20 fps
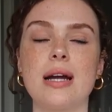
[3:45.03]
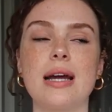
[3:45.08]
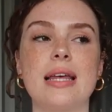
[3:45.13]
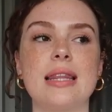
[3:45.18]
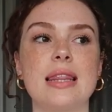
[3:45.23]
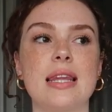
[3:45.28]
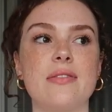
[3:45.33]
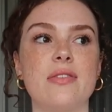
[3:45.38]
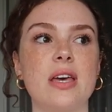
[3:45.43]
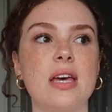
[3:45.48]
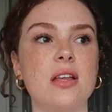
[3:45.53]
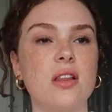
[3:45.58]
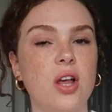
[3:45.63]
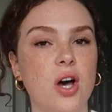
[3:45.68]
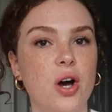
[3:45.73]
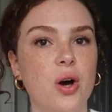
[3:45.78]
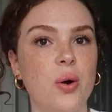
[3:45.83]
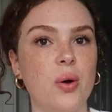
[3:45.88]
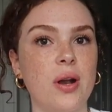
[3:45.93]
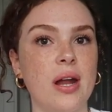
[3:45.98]
And living
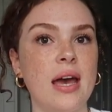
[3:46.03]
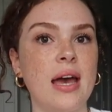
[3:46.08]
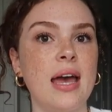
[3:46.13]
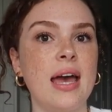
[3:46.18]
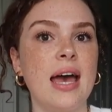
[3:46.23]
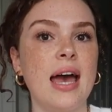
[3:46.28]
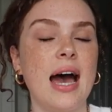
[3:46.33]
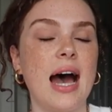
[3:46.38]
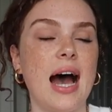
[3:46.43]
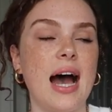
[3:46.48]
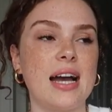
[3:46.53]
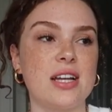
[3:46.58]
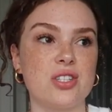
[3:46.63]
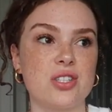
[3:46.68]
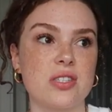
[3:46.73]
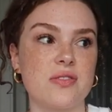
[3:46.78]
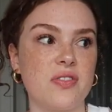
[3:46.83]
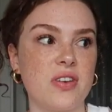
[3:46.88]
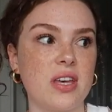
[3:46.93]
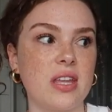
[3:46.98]
alone, I
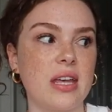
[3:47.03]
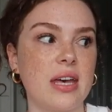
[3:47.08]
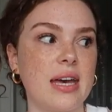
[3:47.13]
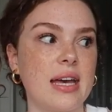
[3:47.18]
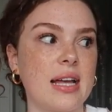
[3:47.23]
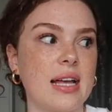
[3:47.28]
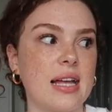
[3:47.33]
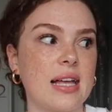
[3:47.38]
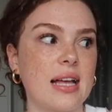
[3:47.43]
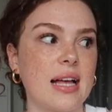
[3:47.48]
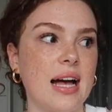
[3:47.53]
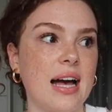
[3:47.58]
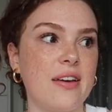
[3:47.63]
just feel like